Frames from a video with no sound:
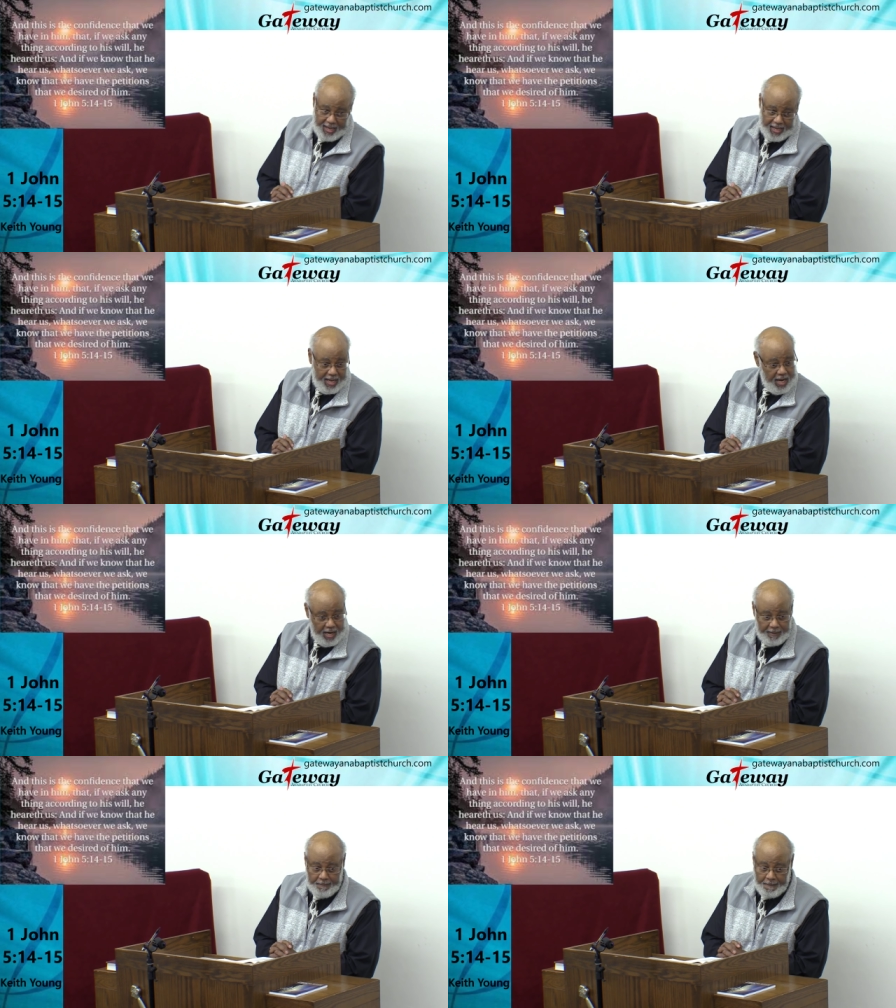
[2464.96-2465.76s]

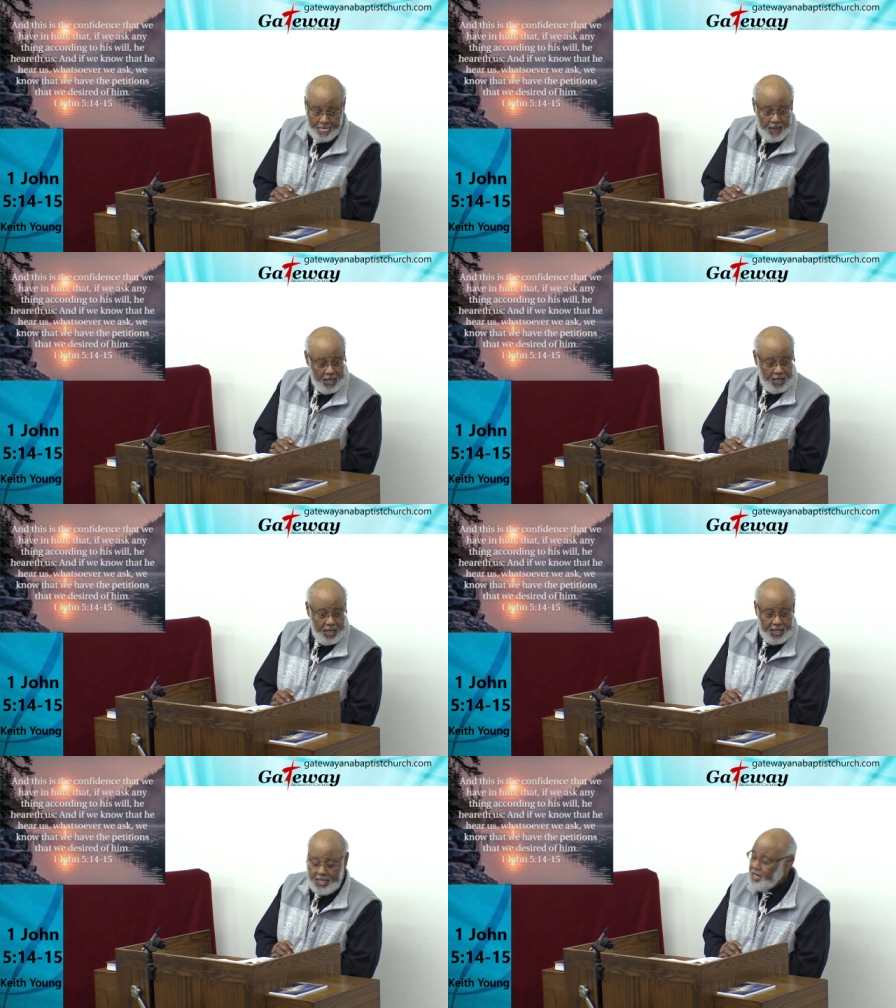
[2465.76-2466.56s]
Hagar,
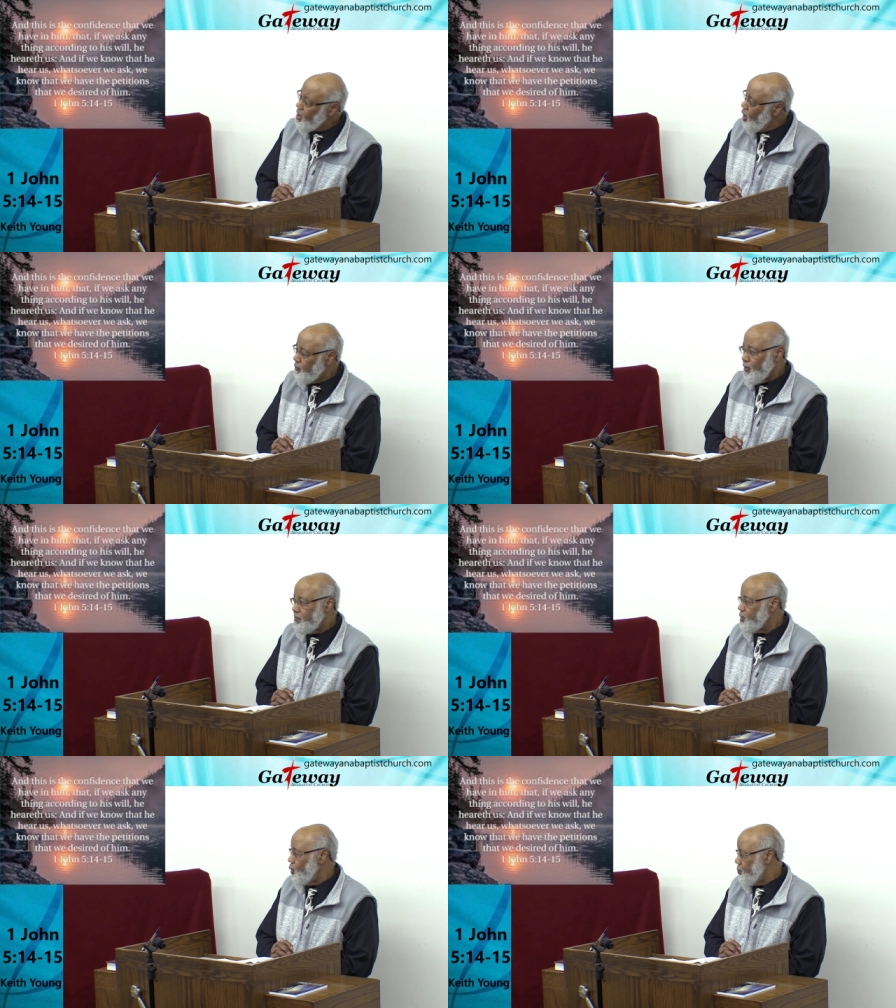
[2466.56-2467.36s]
uh, he didn't offer
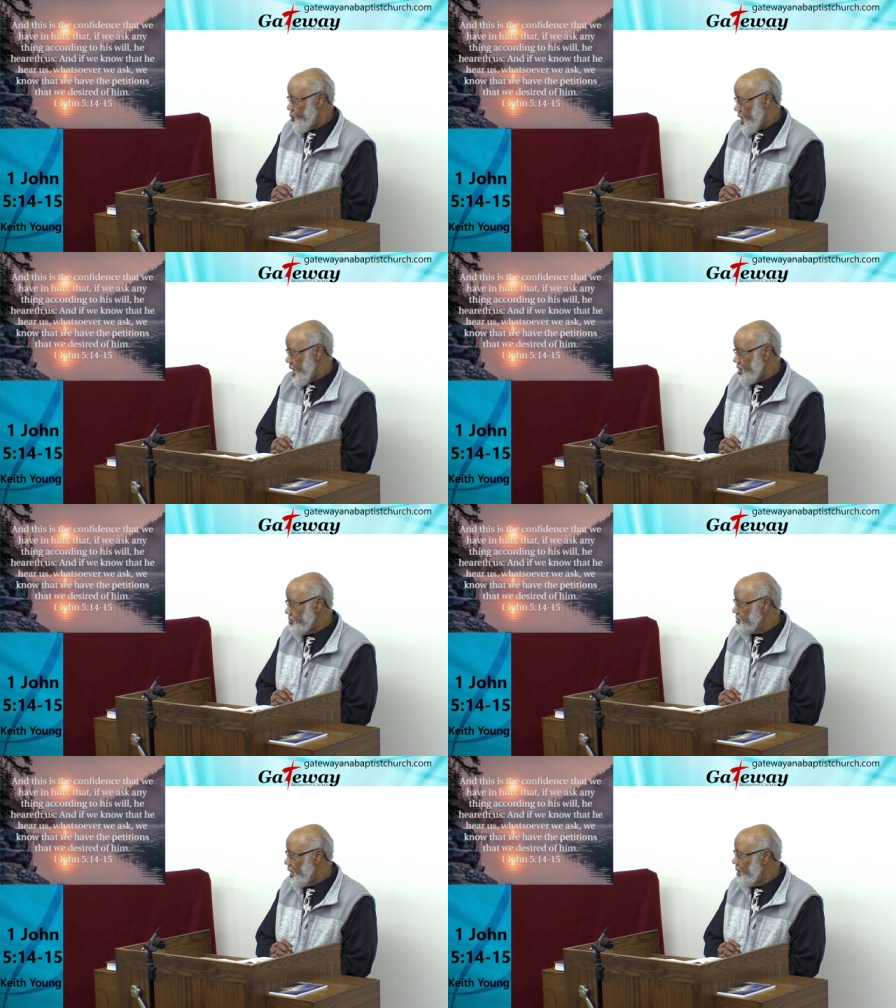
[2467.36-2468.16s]
up no
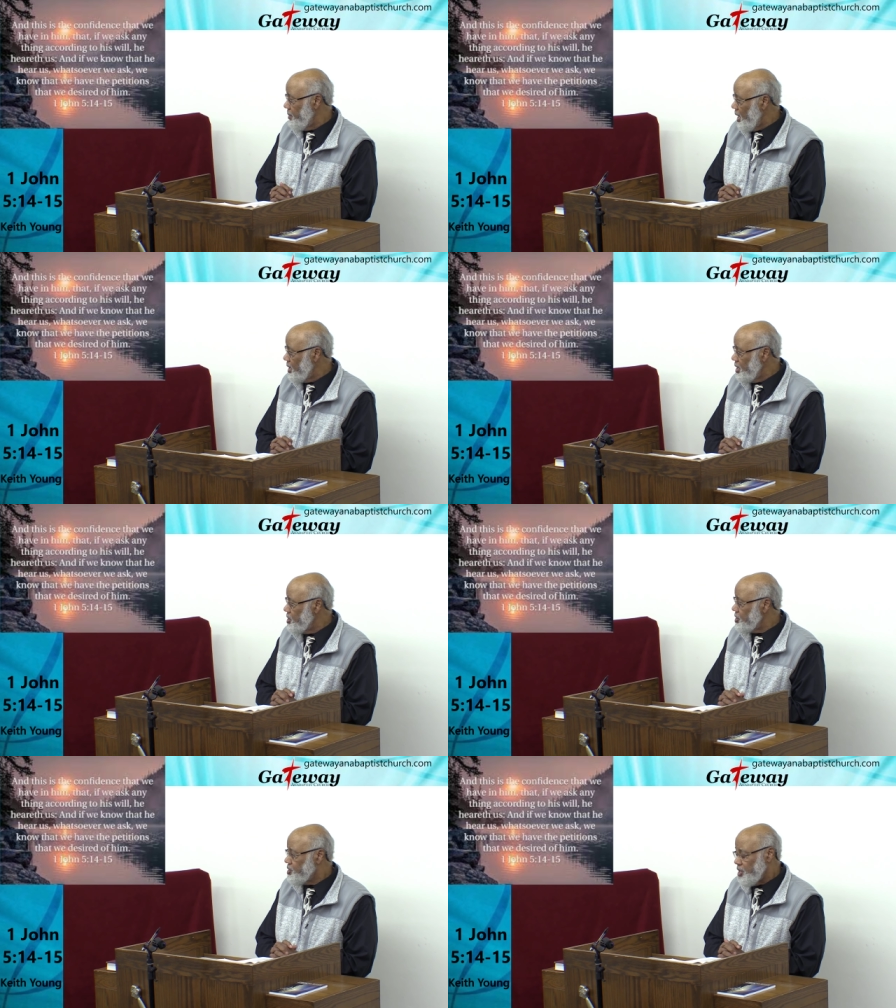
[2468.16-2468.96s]
prayers. Amen. He
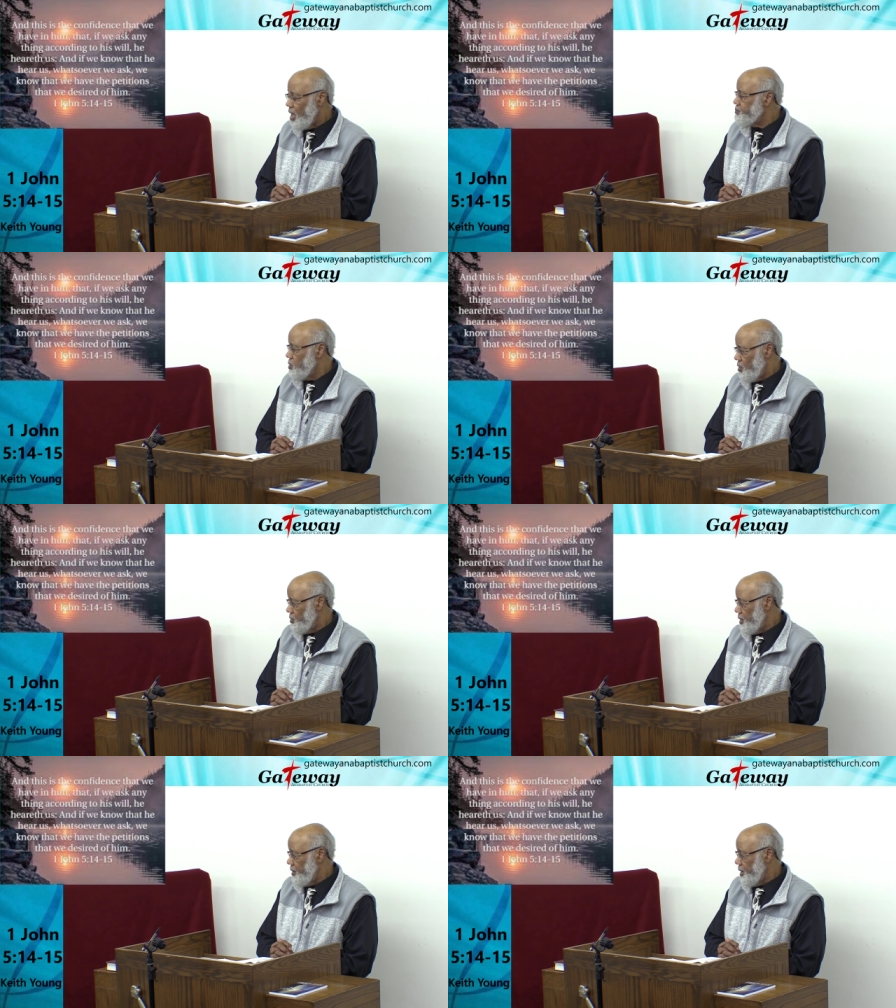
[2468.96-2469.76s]
just jumped
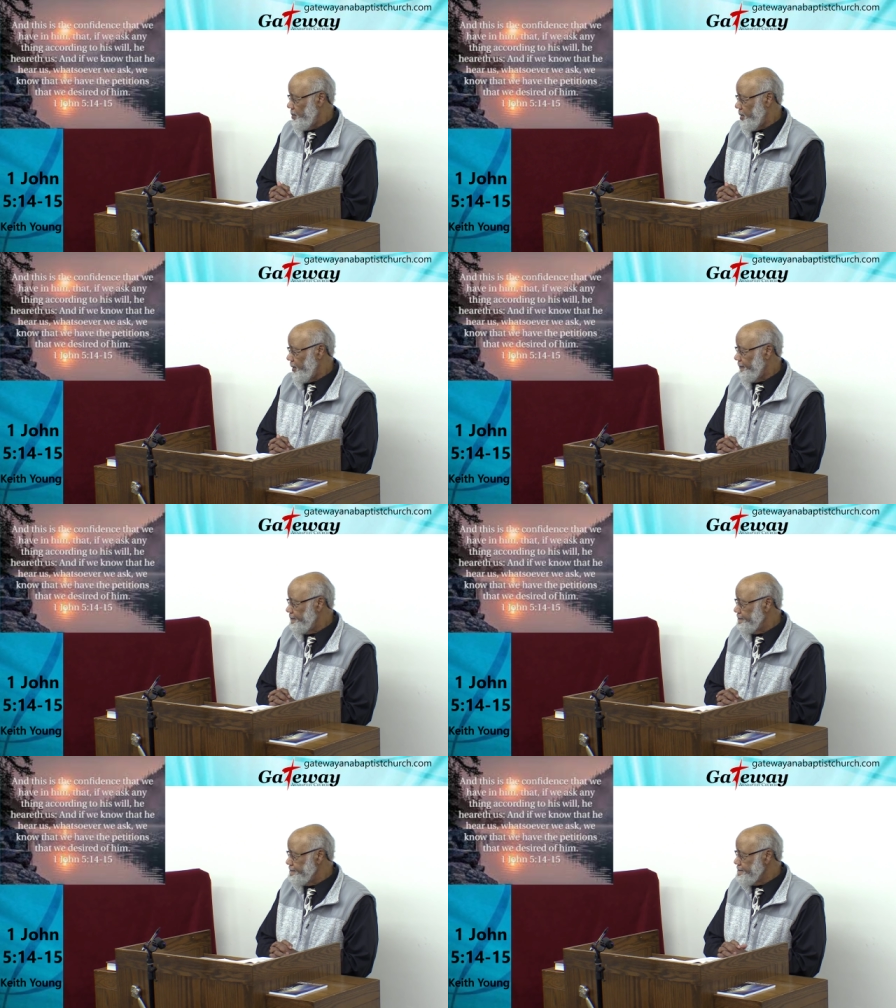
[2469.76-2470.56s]
on it. Amen.
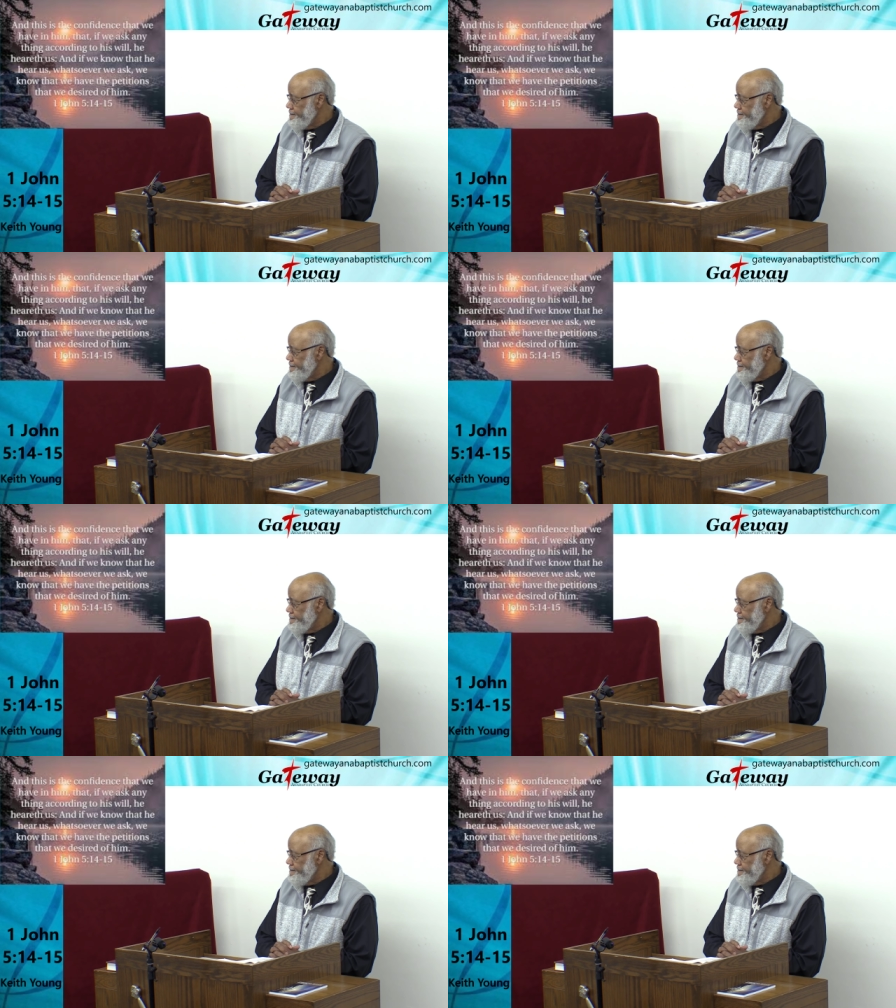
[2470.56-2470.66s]
Right.